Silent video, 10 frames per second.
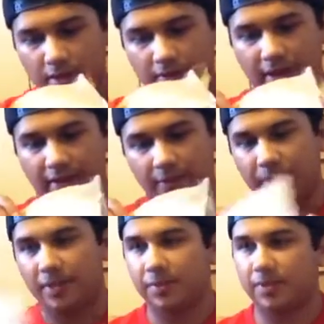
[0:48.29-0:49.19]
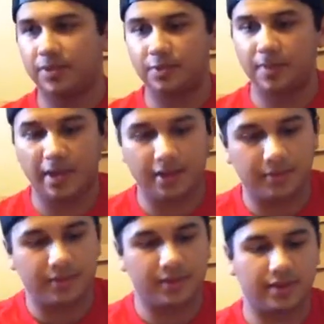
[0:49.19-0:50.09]
So yeah, his price wasn't too bad.
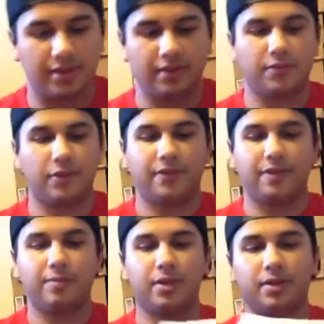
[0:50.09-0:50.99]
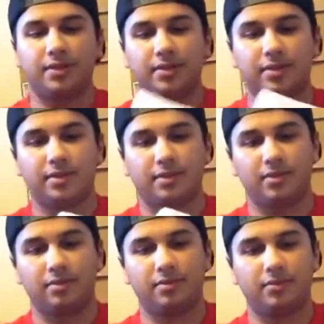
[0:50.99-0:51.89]
It was uh, 45 bucks,
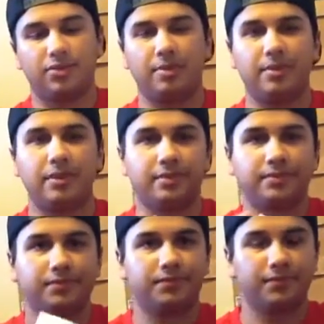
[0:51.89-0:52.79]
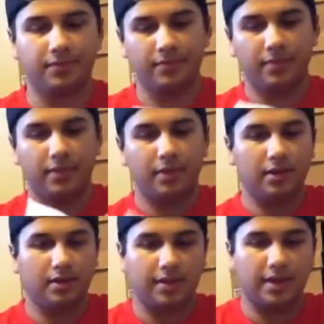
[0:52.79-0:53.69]
which I mean,
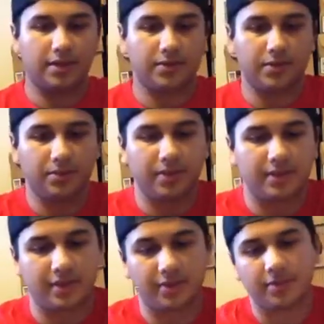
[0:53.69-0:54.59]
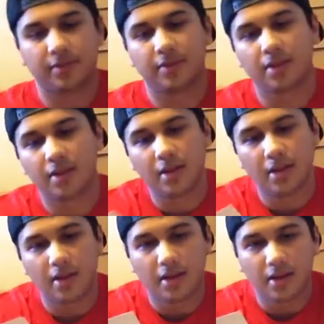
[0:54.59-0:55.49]
it's kind of sort of retail.
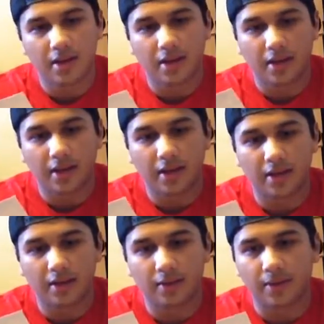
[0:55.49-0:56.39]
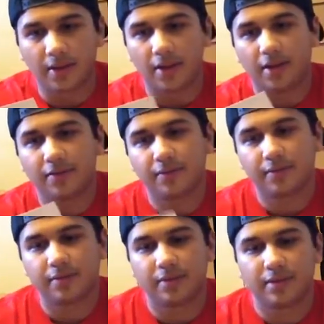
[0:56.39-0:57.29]
And uh, right off,
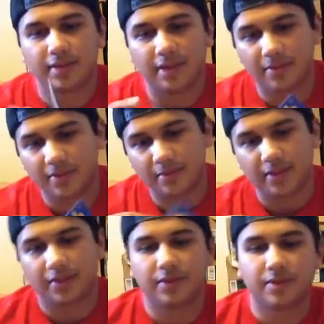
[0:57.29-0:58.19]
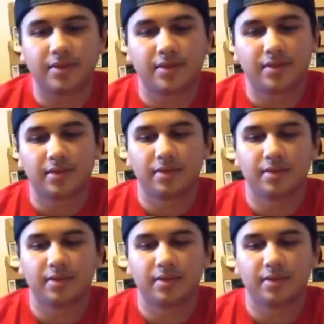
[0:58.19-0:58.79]
he sent me some stickers.